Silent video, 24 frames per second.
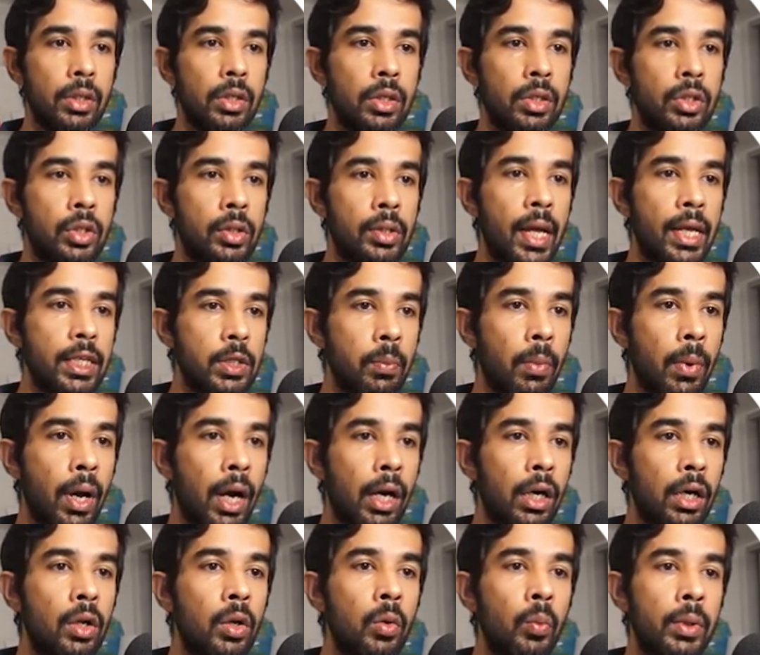So that's
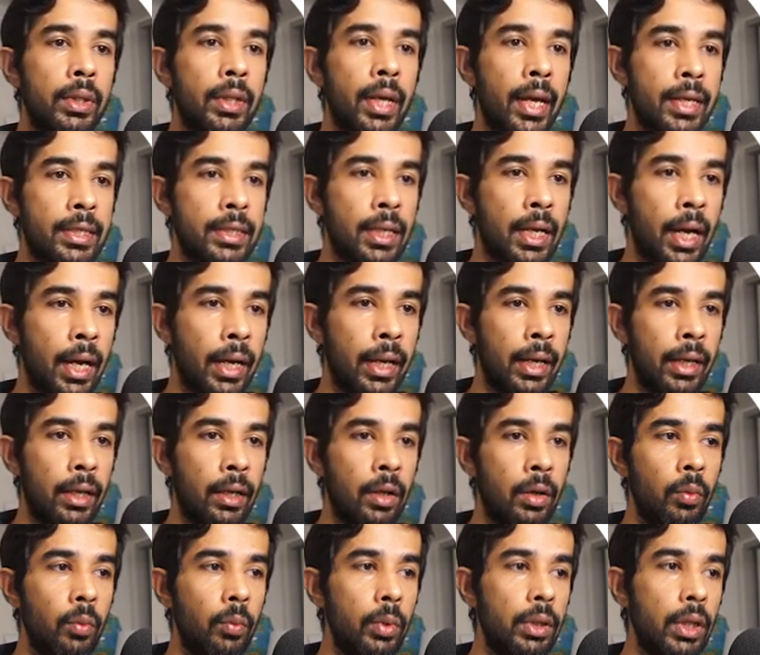marked with SI
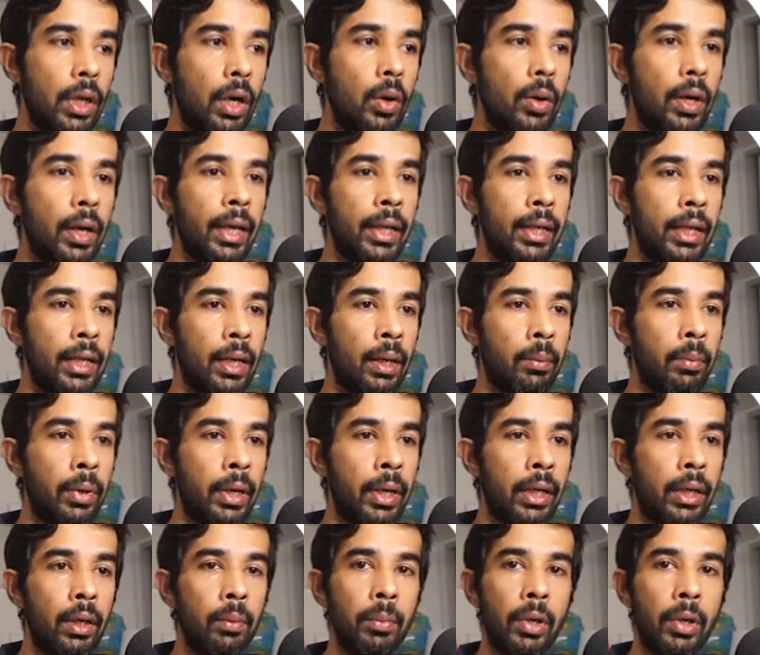without any numbering